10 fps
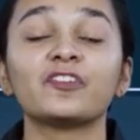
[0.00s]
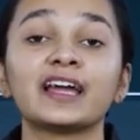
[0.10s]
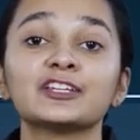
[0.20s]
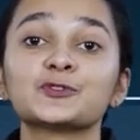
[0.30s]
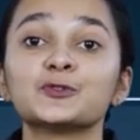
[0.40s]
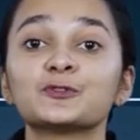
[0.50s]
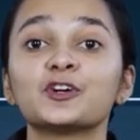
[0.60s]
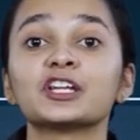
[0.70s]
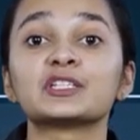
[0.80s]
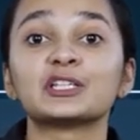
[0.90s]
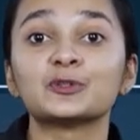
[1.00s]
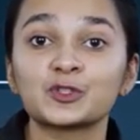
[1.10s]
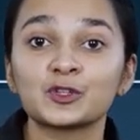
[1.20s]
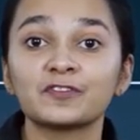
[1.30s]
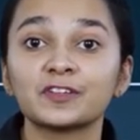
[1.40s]
file a suit for
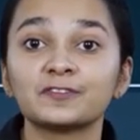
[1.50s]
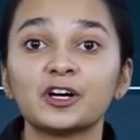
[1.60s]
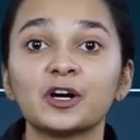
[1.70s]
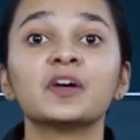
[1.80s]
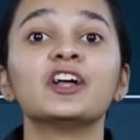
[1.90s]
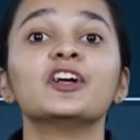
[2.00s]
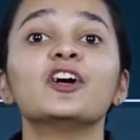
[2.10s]
dissolution of the firm